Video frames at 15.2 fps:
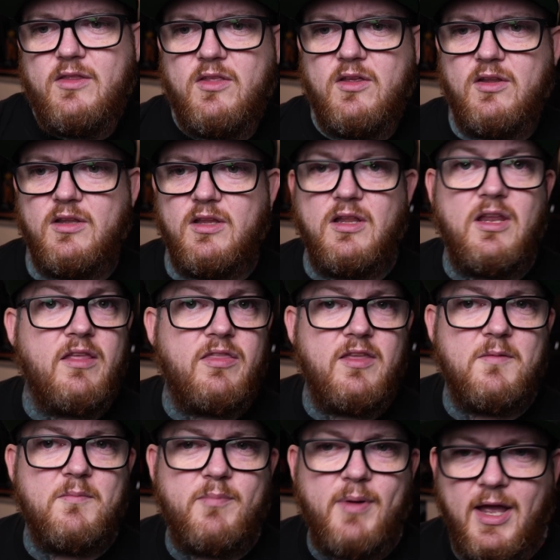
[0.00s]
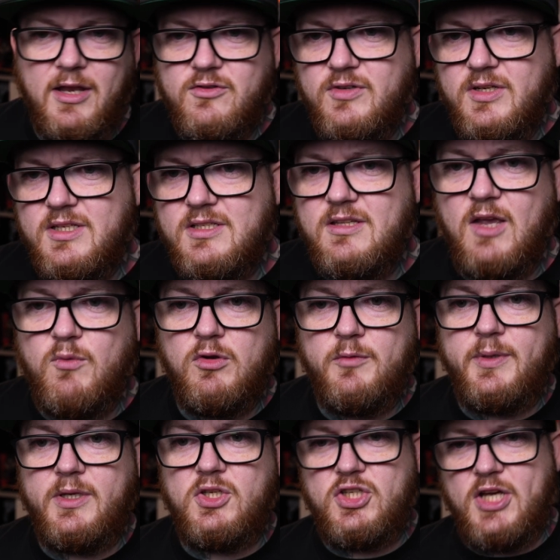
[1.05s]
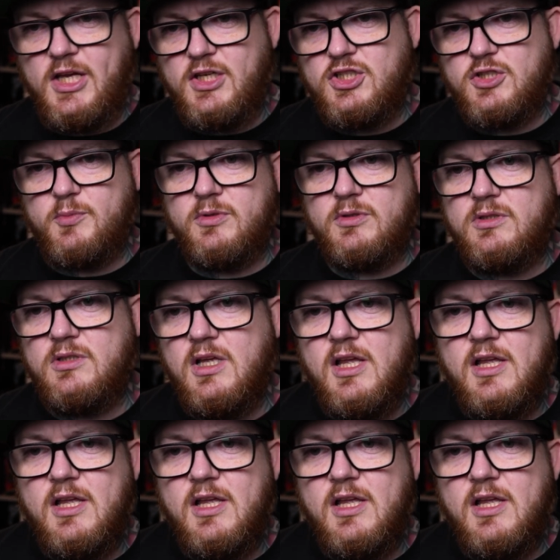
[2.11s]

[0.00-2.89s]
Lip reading: the lithium batteries, they will be changeable.